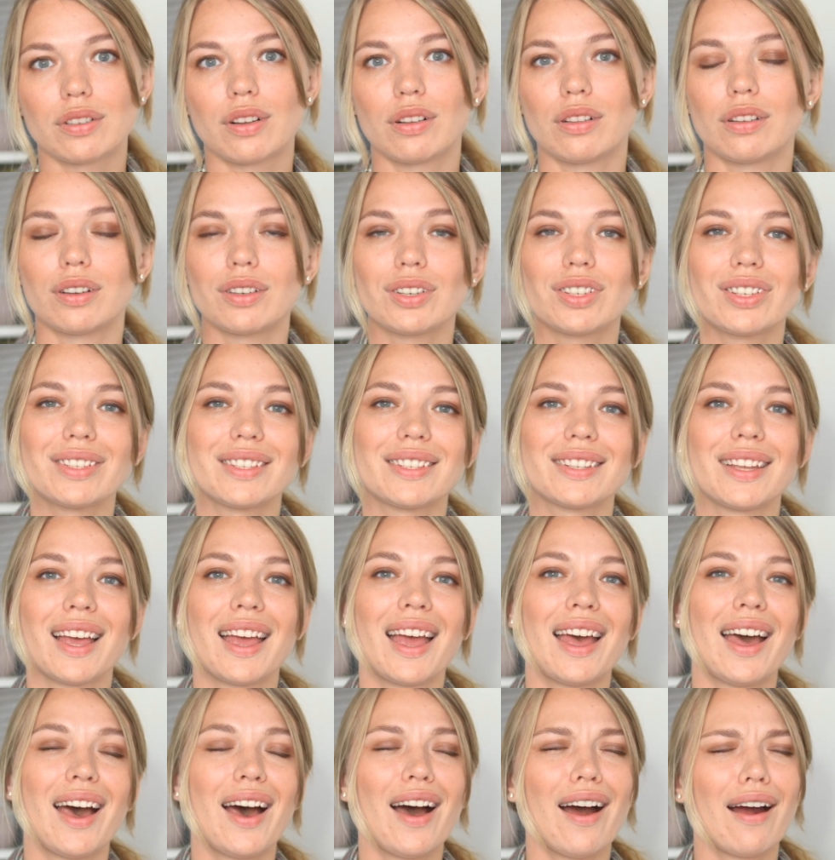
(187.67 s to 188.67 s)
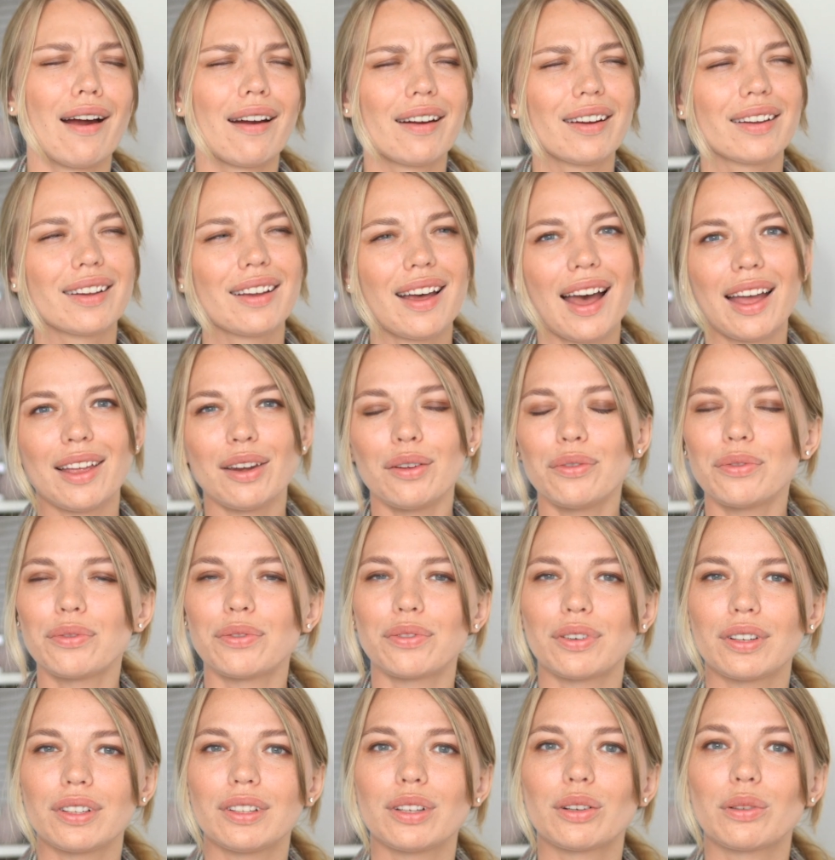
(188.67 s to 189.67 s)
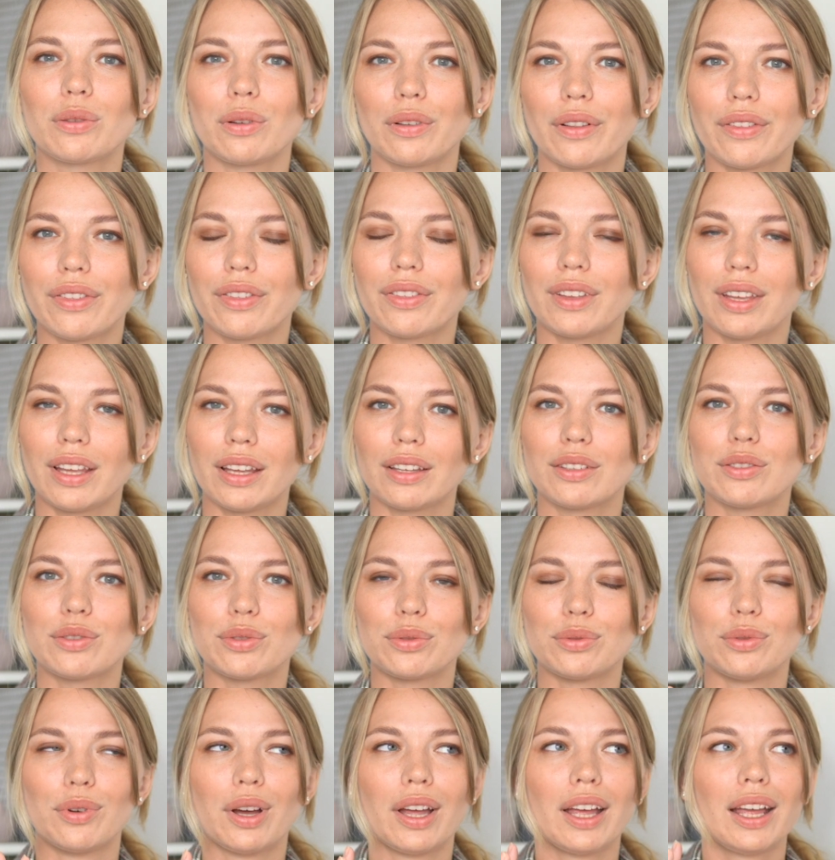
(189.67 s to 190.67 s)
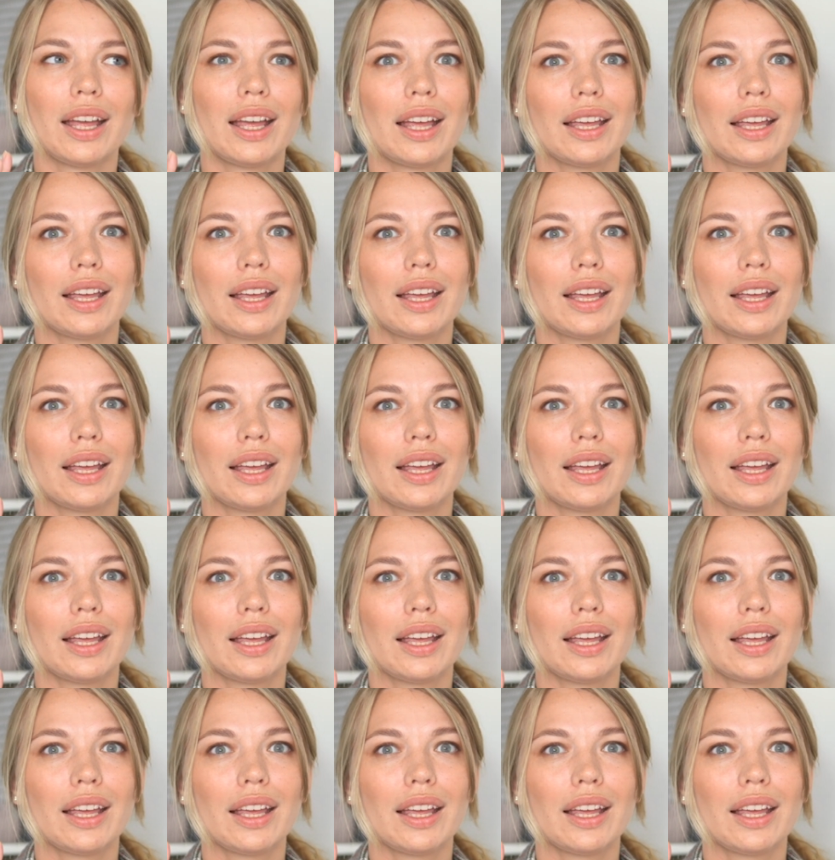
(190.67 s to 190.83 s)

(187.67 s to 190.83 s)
Collages are kind of really cool thing to